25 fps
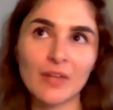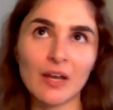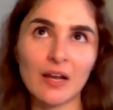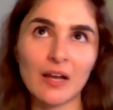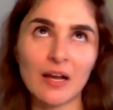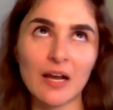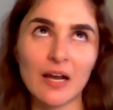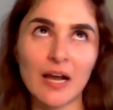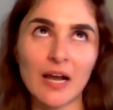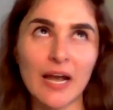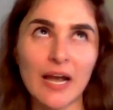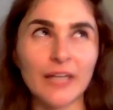
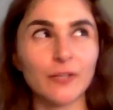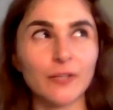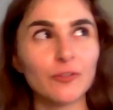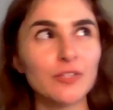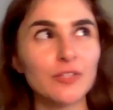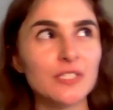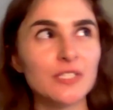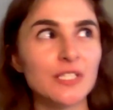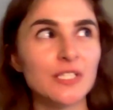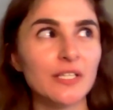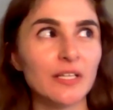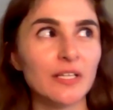I
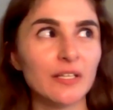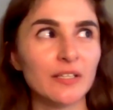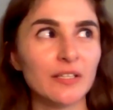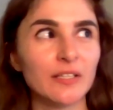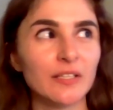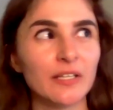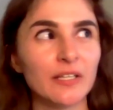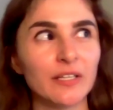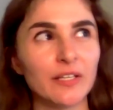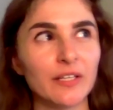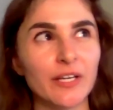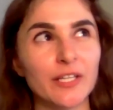don't see any
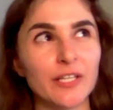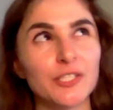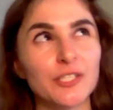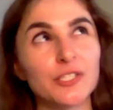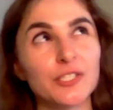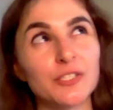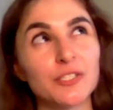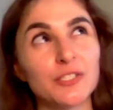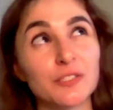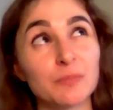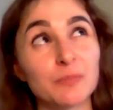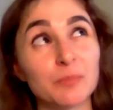
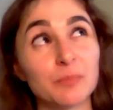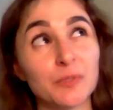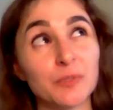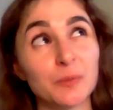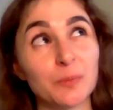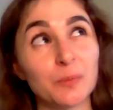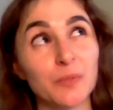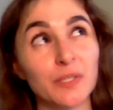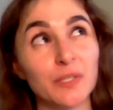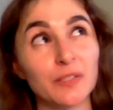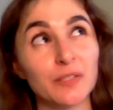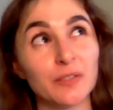connections
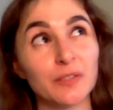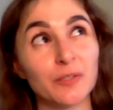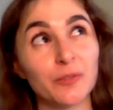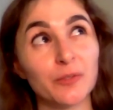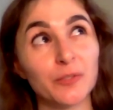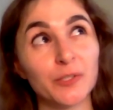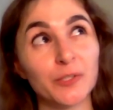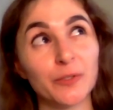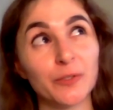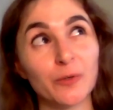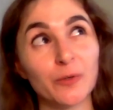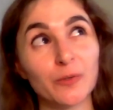between
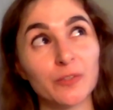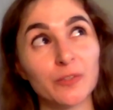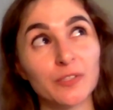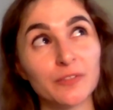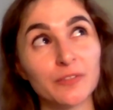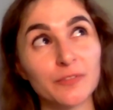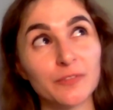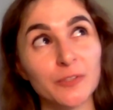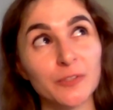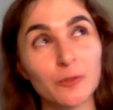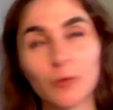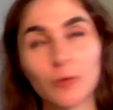
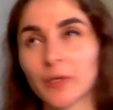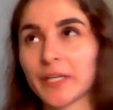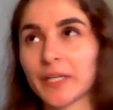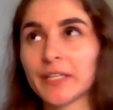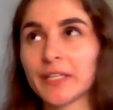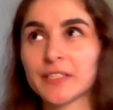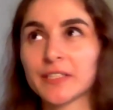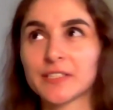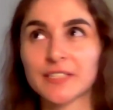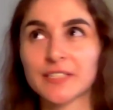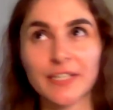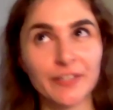choreography or
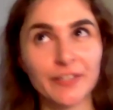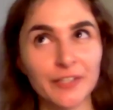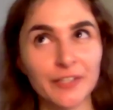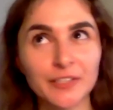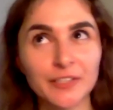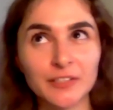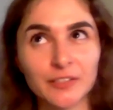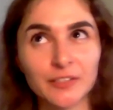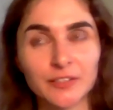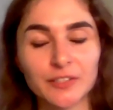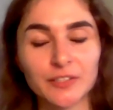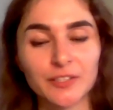any
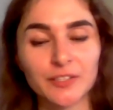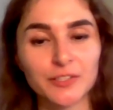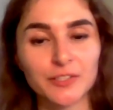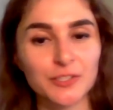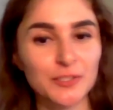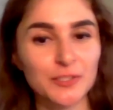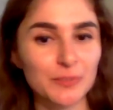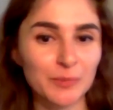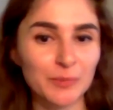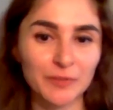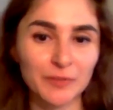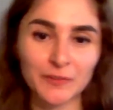direct
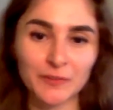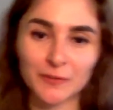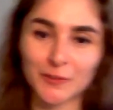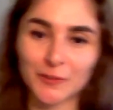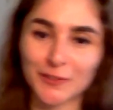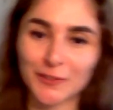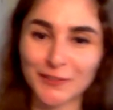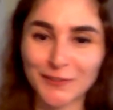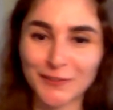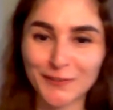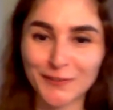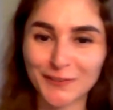connections between
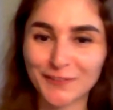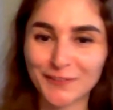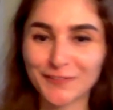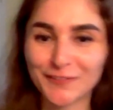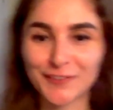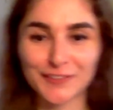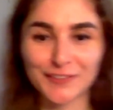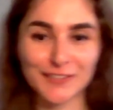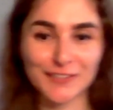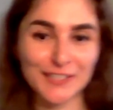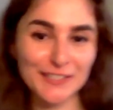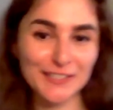choreography
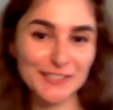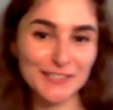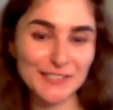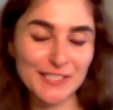and data